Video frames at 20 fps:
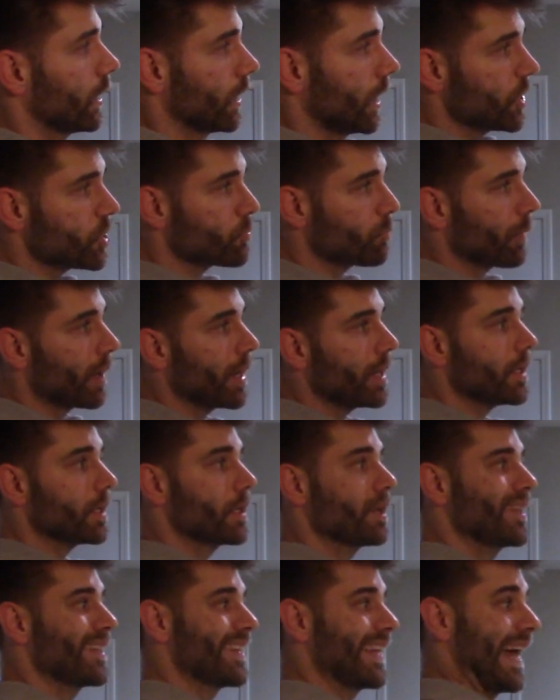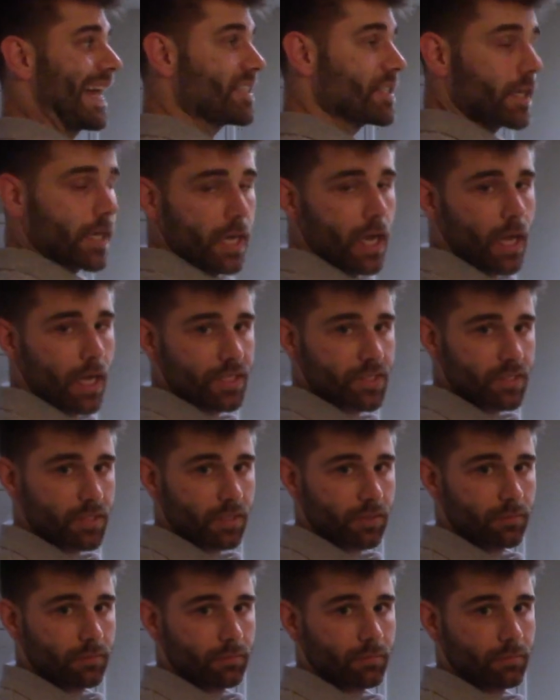lunch break, that's a
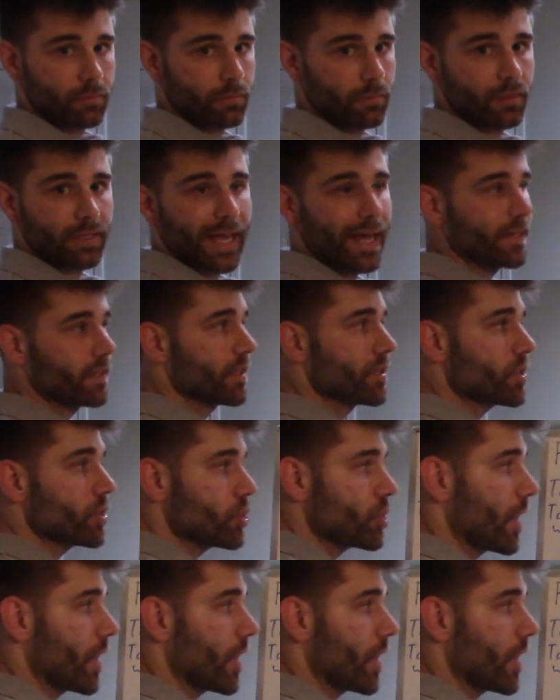constant. That doesn't